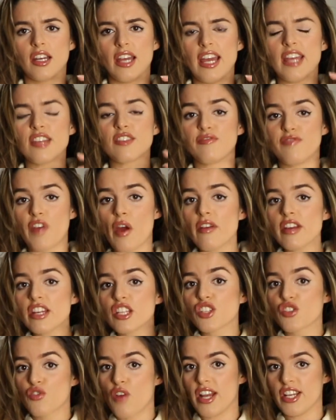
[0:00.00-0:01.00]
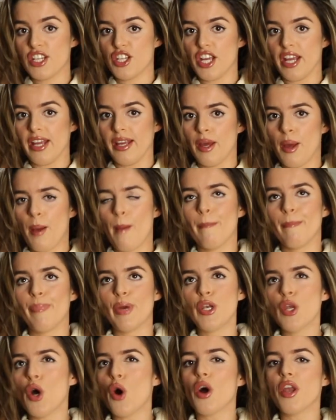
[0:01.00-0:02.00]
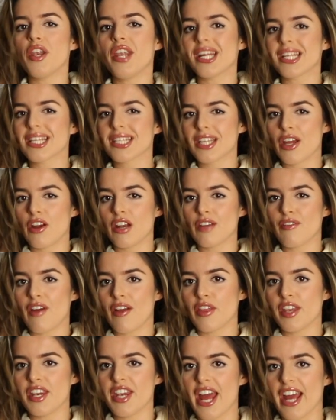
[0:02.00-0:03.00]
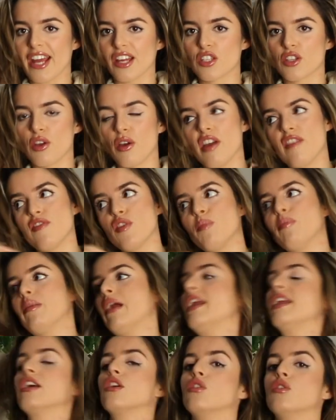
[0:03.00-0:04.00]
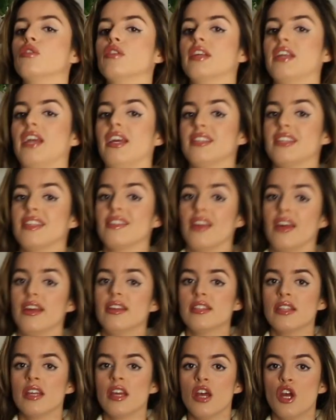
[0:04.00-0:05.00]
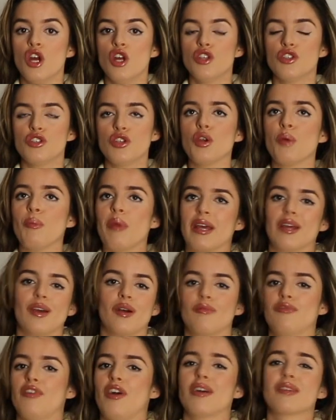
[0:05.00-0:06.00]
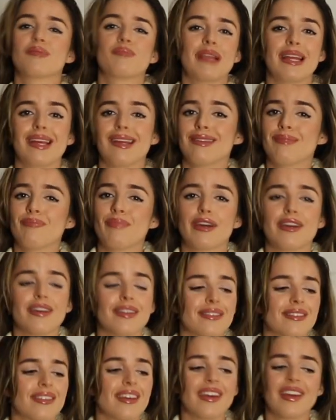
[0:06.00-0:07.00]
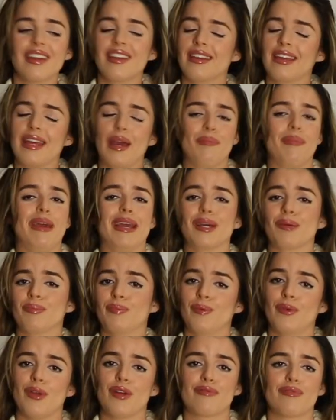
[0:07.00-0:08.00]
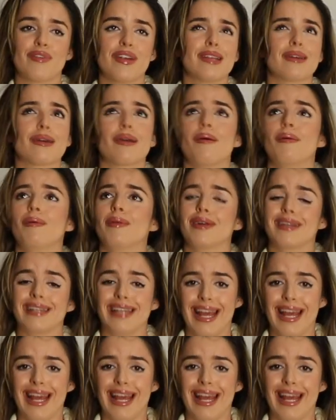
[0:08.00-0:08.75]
It's very stretchy, but not necessarily around the neck. So if you're planning on getting this, do your makeup first, please, because you're going to get makeup all over it and it's going to look